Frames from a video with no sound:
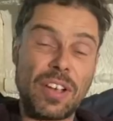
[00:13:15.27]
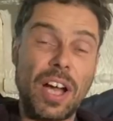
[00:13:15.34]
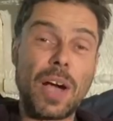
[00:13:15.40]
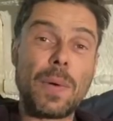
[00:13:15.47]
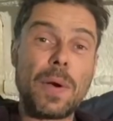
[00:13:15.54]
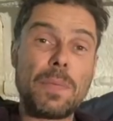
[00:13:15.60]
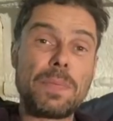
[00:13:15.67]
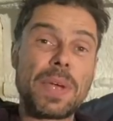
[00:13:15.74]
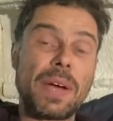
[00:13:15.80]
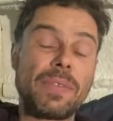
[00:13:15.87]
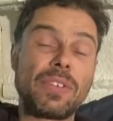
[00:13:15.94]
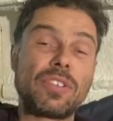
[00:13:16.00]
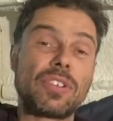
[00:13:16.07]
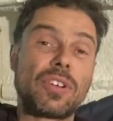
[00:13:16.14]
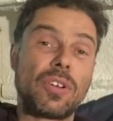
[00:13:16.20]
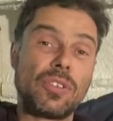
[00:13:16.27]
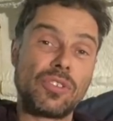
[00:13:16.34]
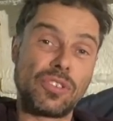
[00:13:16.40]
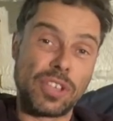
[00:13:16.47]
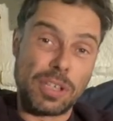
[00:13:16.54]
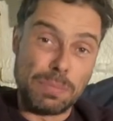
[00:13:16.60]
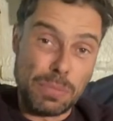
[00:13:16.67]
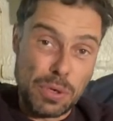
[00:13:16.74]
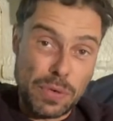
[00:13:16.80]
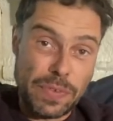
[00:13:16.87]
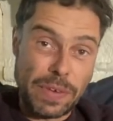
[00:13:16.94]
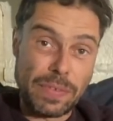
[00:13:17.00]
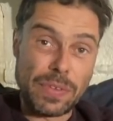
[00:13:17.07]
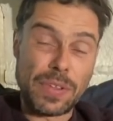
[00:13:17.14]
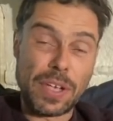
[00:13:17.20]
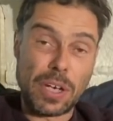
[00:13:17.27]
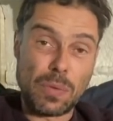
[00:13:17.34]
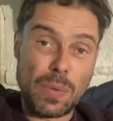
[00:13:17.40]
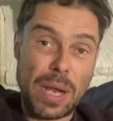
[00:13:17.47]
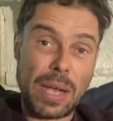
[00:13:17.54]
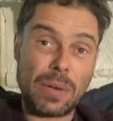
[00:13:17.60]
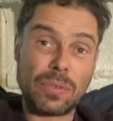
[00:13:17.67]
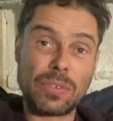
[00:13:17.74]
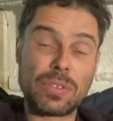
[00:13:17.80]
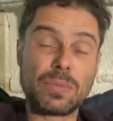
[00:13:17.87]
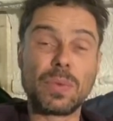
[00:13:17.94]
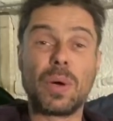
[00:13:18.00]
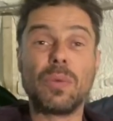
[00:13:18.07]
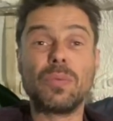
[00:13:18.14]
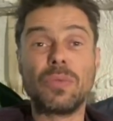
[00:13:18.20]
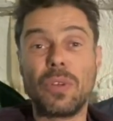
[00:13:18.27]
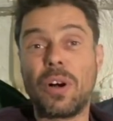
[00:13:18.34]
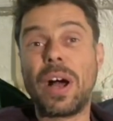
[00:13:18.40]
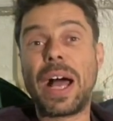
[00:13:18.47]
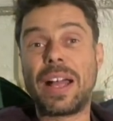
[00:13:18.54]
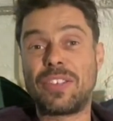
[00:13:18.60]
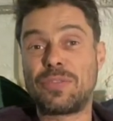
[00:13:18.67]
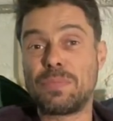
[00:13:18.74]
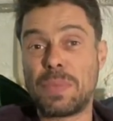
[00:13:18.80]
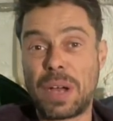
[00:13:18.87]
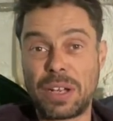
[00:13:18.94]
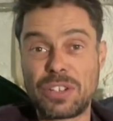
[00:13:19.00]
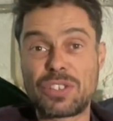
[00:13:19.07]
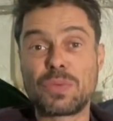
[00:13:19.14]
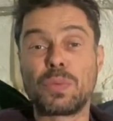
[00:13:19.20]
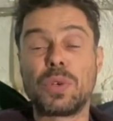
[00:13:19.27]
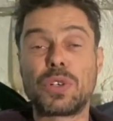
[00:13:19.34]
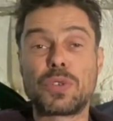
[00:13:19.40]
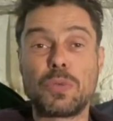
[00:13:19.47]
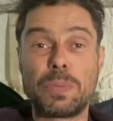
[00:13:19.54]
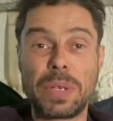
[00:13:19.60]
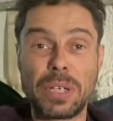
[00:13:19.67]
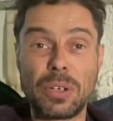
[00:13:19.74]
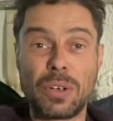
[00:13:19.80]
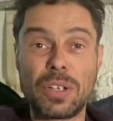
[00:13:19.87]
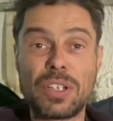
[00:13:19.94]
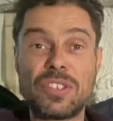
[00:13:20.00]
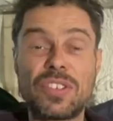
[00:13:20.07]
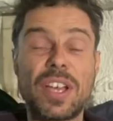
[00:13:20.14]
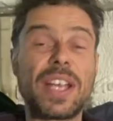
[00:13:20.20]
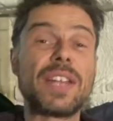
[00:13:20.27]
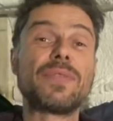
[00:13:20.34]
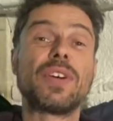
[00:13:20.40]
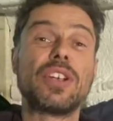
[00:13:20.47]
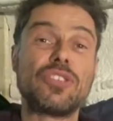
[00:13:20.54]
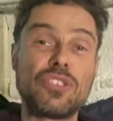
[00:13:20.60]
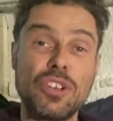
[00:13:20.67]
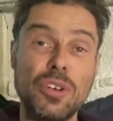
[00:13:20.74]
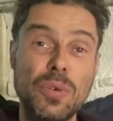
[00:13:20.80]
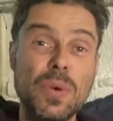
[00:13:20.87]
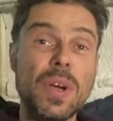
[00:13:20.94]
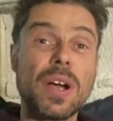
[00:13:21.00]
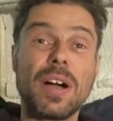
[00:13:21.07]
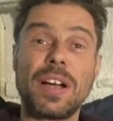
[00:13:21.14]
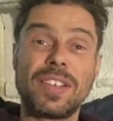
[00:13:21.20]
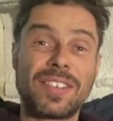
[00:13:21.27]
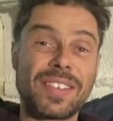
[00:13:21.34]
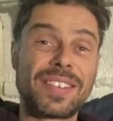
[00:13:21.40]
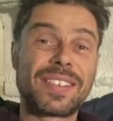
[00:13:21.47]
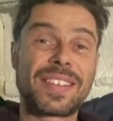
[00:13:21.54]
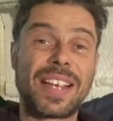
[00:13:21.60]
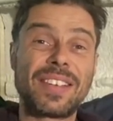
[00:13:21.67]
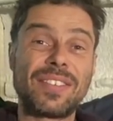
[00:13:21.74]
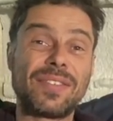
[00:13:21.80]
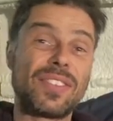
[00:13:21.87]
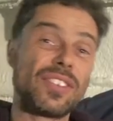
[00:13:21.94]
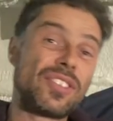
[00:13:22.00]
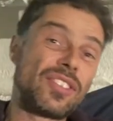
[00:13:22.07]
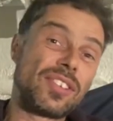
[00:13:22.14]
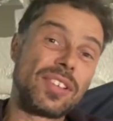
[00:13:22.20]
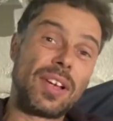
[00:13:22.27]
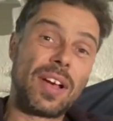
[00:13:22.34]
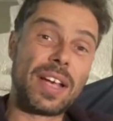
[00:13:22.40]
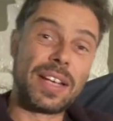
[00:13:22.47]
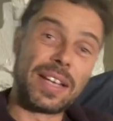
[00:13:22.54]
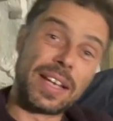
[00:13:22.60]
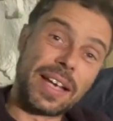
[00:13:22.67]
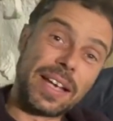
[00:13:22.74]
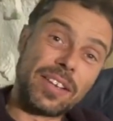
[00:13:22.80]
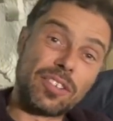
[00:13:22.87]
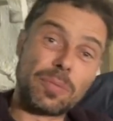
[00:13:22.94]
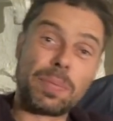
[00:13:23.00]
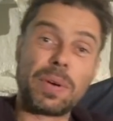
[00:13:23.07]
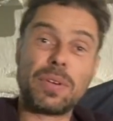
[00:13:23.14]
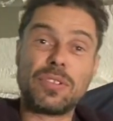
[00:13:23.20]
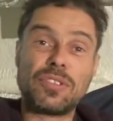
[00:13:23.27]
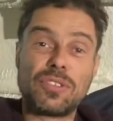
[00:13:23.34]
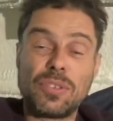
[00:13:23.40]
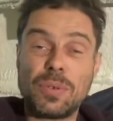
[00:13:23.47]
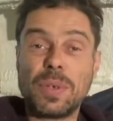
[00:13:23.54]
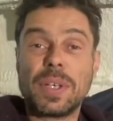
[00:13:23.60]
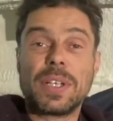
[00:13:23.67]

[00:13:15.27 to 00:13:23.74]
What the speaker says: I won't be having to constantly move everything around, well, not as much, which will be a lot easier. And if I do, it's a case of just sliding it as opposed to